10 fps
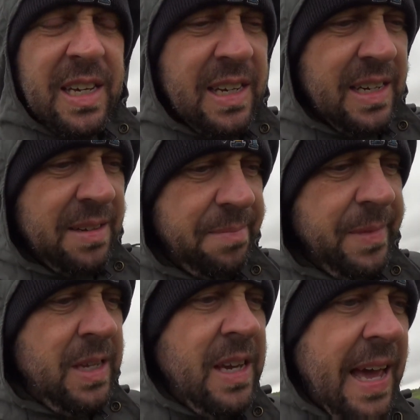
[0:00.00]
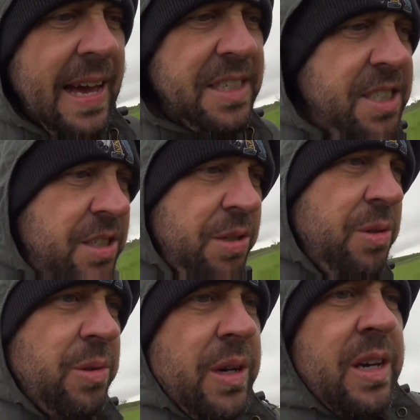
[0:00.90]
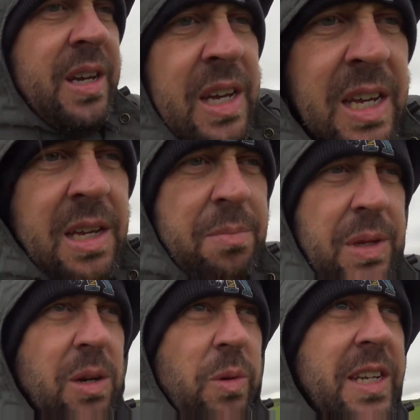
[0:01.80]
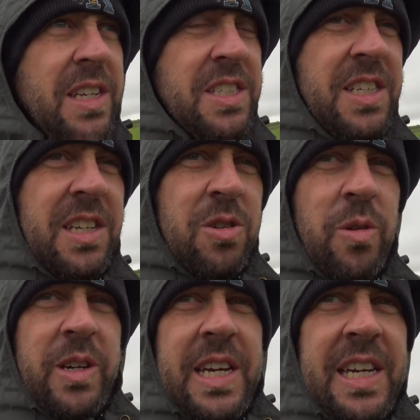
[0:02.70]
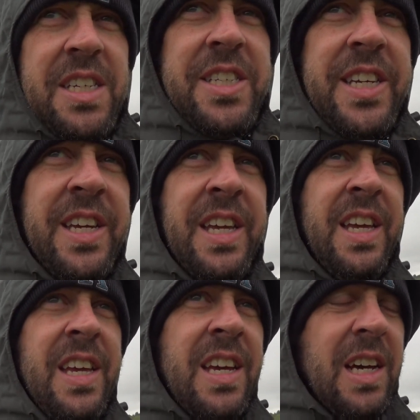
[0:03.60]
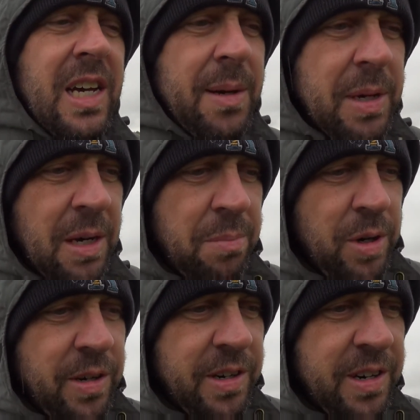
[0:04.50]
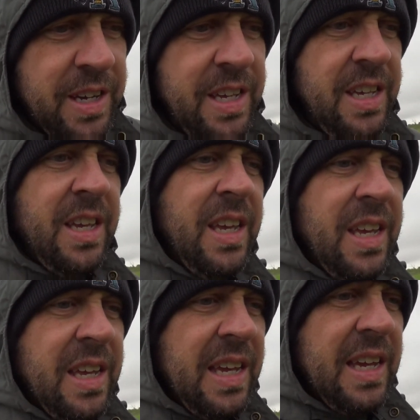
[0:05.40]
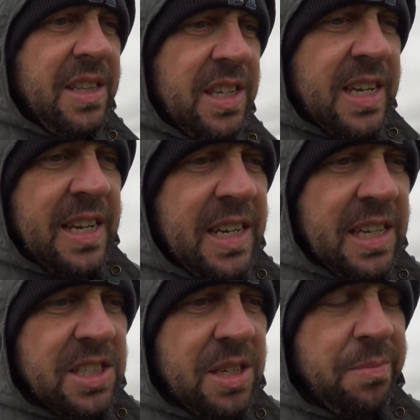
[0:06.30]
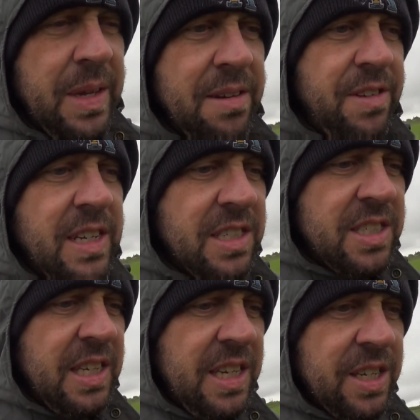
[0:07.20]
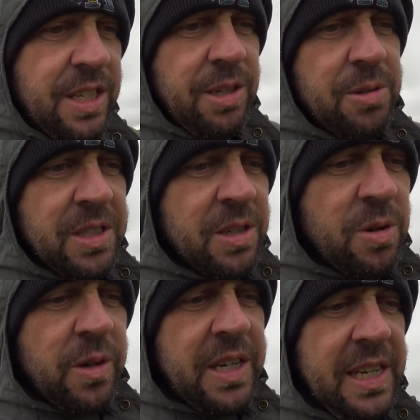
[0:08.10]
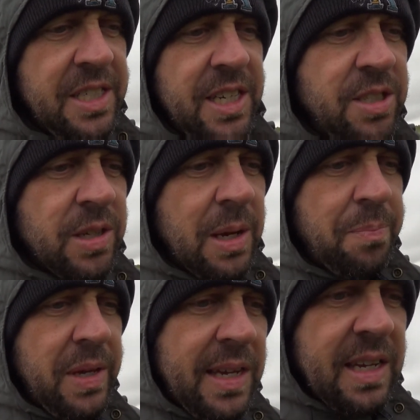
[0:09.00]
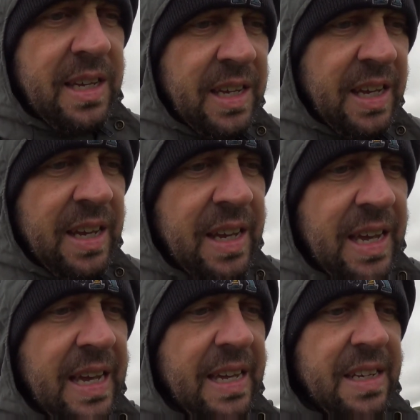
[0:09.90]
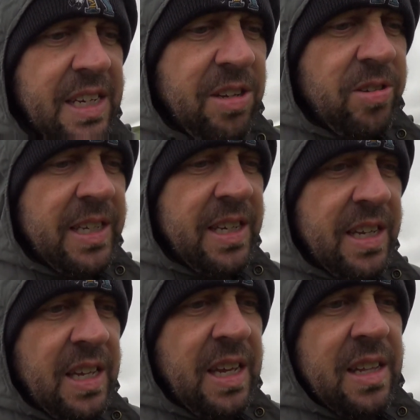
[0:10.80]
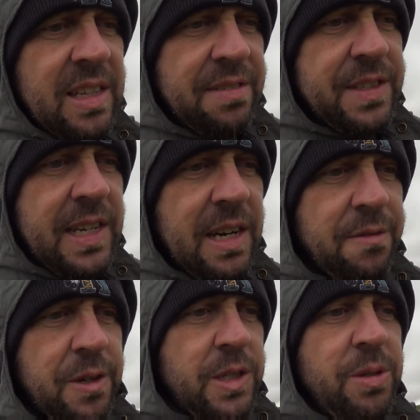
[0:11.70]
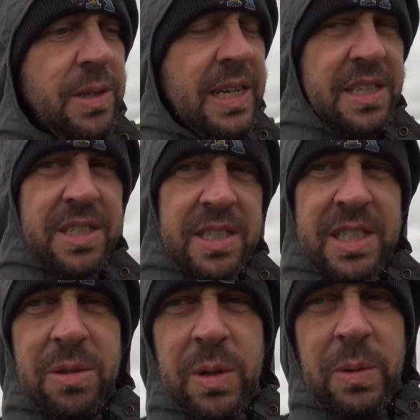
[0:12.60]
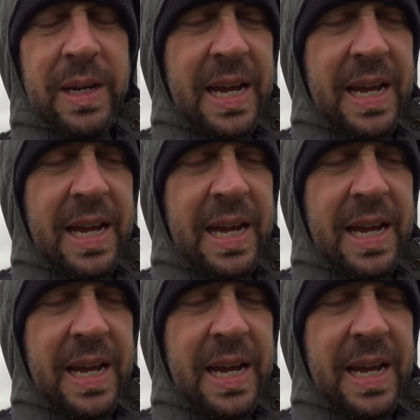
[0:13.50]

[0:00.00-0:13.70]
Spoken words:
asked to be a witness in a court case about a murder, and to kind of get some evidence that he could use in the court case, he took a pig and killed it, left it out for 2 days to see what